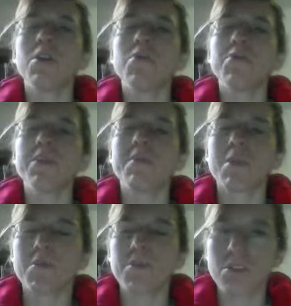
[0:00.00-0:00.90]
using the
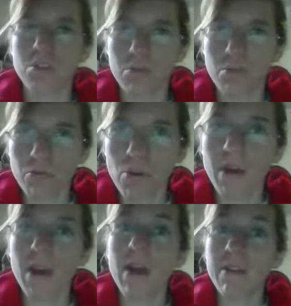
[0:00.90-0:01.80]
preposition
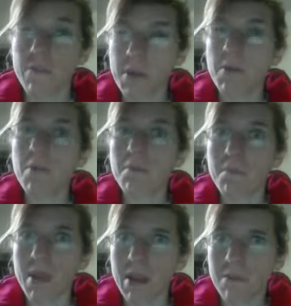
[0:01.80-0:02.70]
for. Remember,
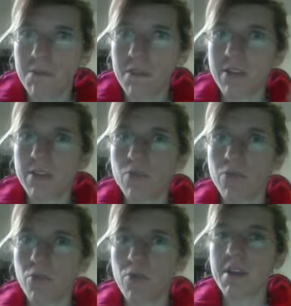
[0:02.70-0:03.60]
benefit.
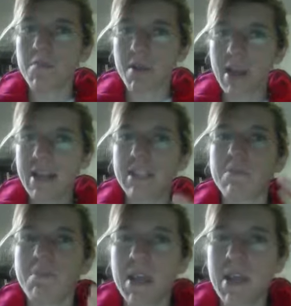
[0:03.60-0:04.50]
For implies
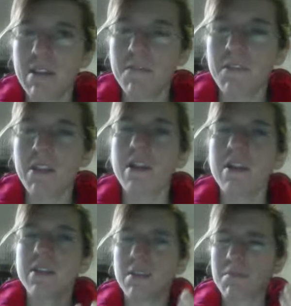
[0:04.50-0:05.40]
benefit,
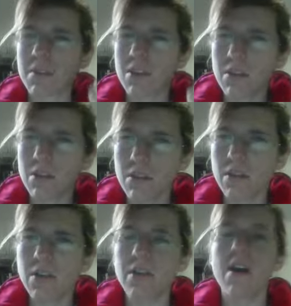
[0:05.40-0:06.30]
something
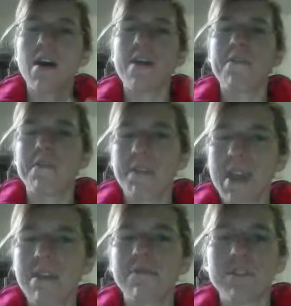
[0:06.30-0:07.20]
good, a
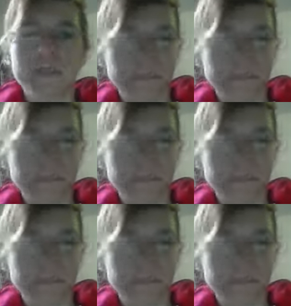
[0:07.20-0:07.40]
favor.